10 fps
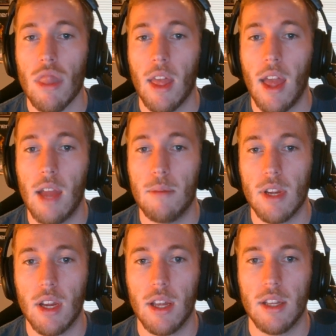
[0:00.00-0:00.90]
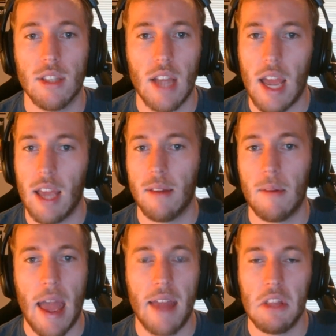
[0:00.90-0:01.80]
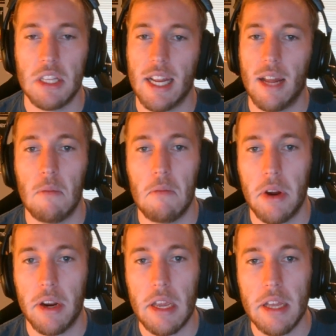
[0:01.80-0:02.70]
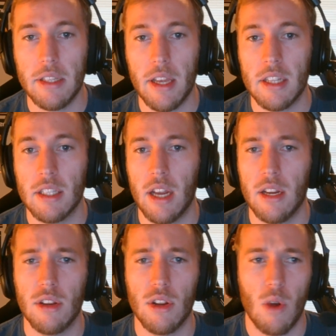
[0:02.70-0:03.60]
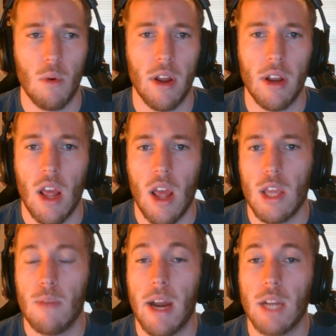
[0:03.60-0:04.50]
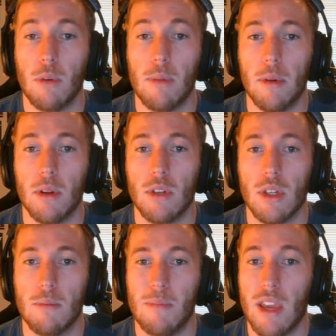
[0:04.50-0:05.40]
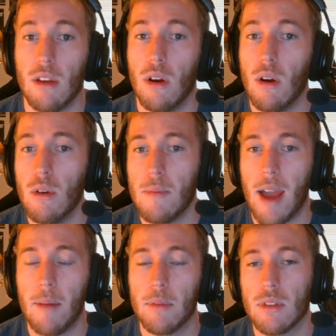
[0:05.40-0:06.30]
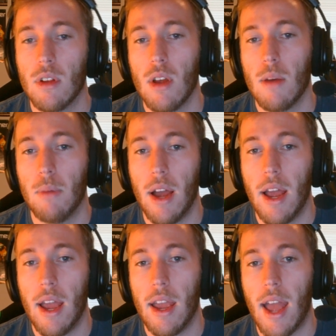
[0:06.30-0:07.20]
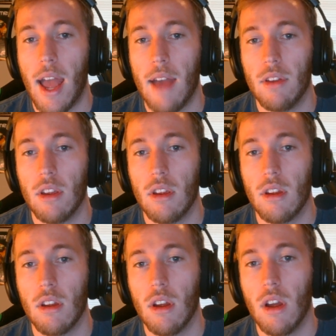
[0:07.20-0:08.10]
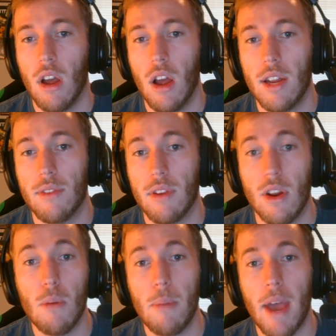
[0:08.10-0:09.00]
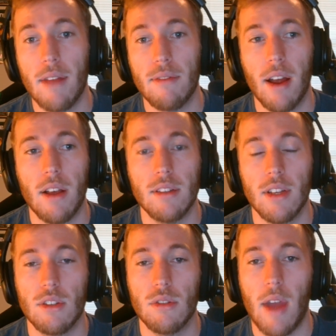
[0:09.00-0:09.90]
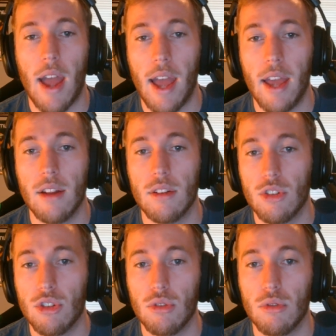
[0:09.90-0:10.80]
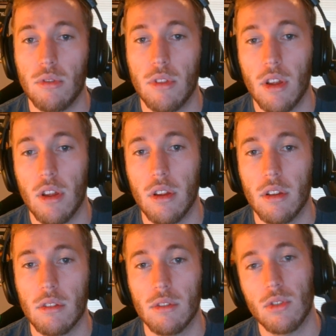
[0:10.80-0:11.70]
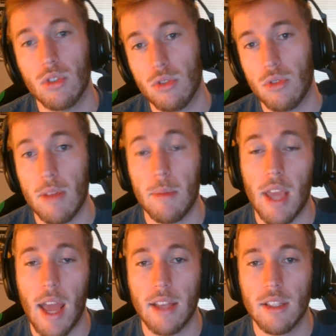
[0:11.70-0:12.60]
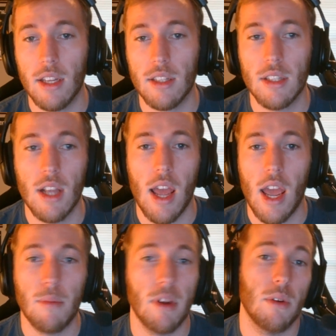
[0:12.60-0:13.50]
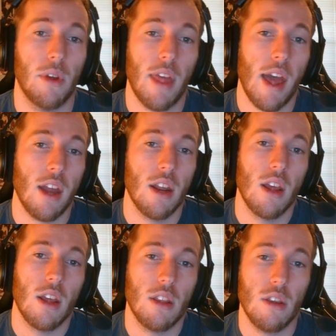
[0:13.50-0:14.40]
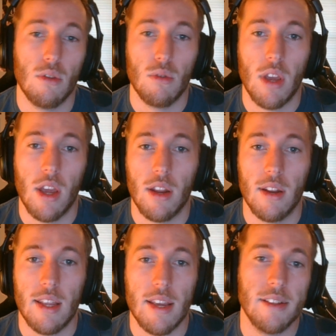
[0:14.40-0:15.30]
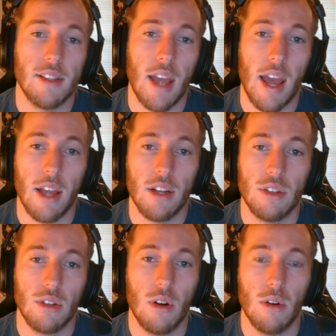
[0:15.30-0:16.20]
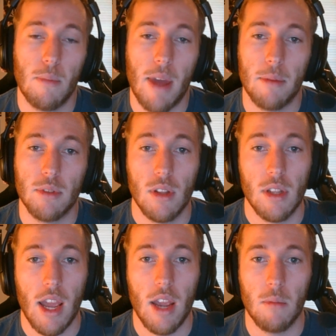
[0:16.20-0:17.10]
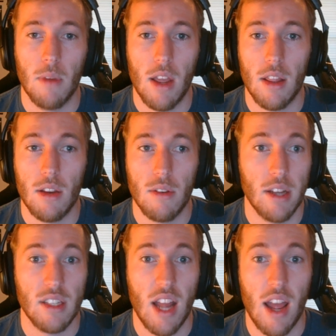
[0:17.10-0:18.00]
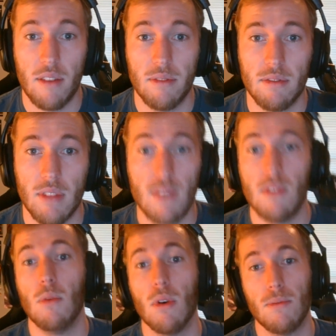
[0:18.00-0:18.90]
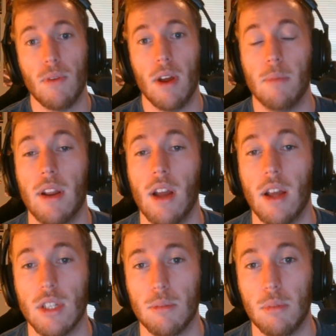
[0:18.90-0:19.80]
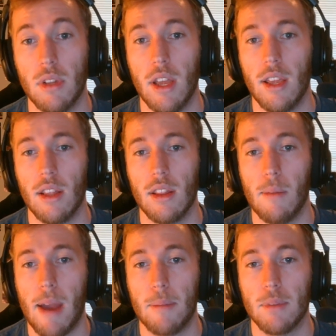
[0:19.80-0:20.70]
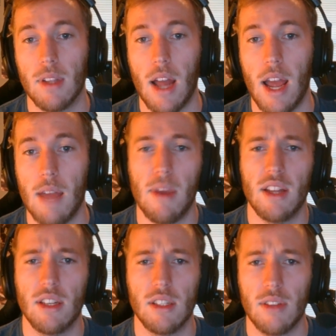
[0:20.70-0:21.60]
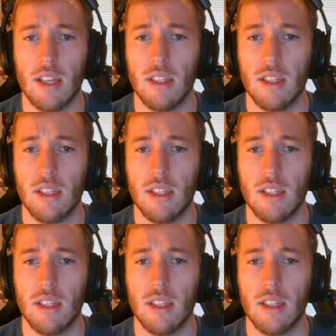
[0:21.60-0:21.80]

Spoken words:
And because I had this set up very easily, I decided, you know what, you might as well be able to just make your own maps by having different notepad files that you add to the streaming assets, and by doing that you can easily add your own maps to the game, and then you guys can have even more fun by not just playing the maps that I made just as a